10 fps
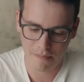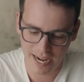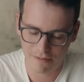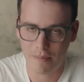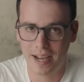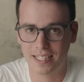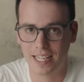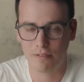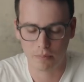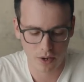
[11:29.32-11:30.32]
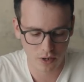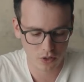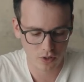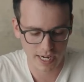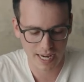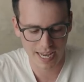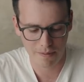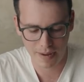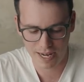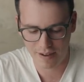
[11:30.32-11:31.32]
made for MagSafe componentry
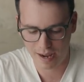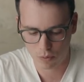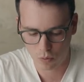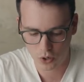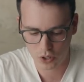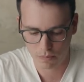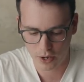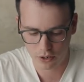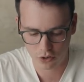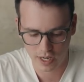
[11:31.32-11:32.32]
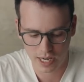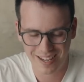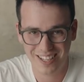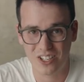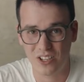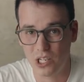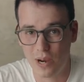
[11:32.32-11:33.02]
and made for Apple Watch componentry so that